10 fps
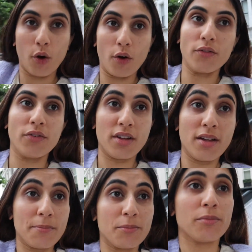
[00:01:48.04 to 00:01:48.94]
of
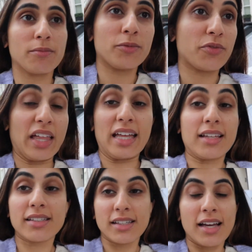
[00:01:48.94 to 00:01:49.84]

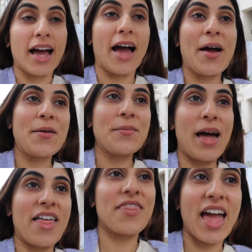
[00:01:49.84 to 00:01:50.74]
things.
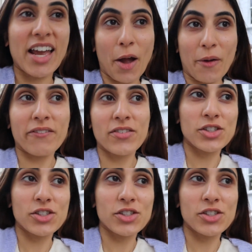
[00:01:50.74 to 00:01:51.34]
And then going for